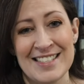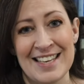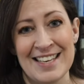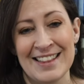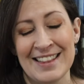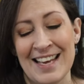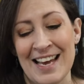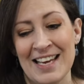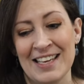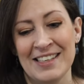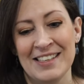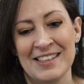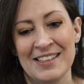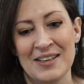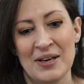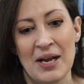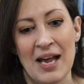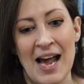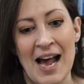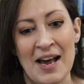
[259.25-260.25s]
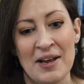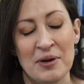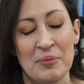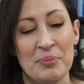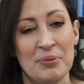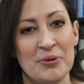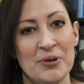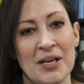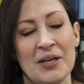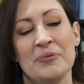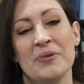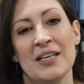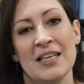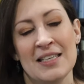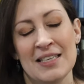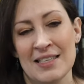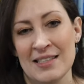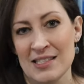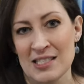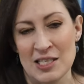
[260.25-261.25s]
And then at a point when it
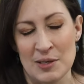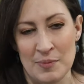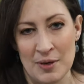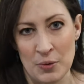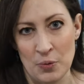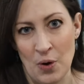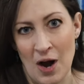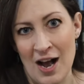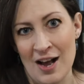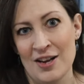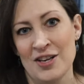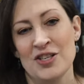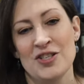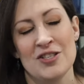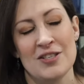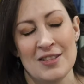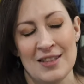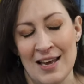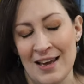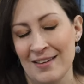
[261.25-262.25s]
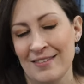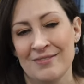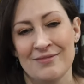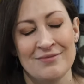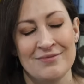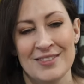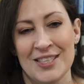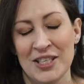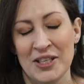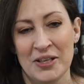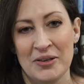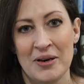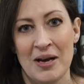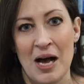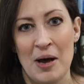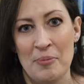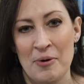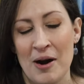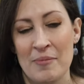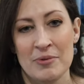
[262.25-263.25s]
needs to be washed, then, you know,
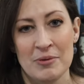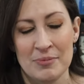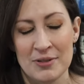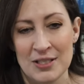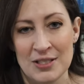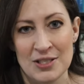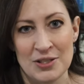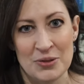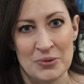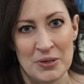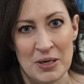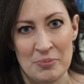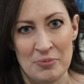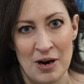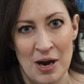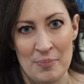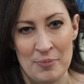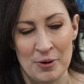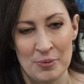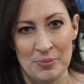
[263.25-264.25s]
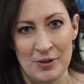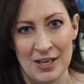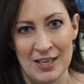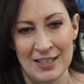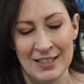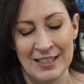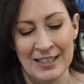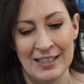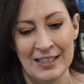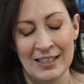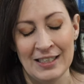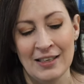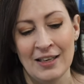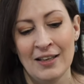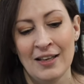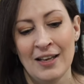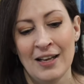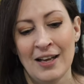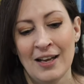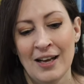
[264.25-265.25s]
I'll probably do a proper blocking.
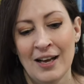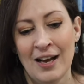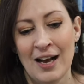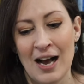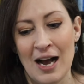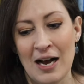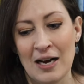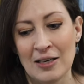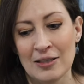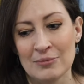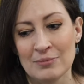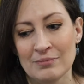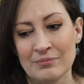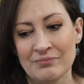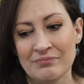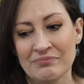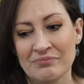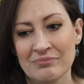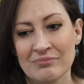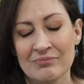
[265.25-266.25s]
Um,